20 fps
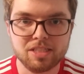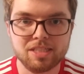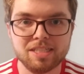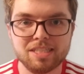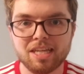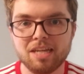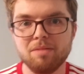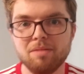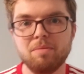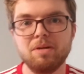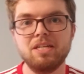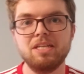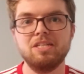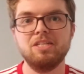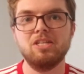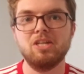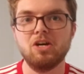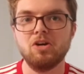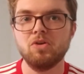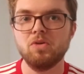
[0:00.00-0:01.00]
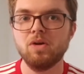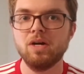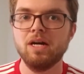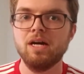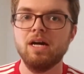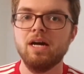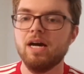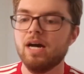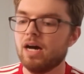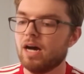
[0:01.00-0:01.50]
Does anybody know
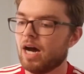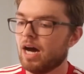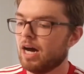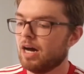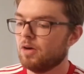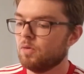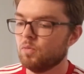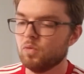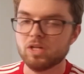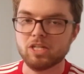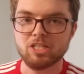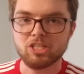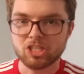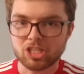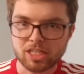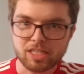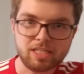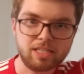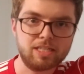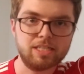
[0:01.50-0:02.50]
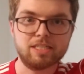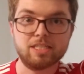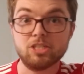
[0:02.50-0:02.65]
what a cheetah is?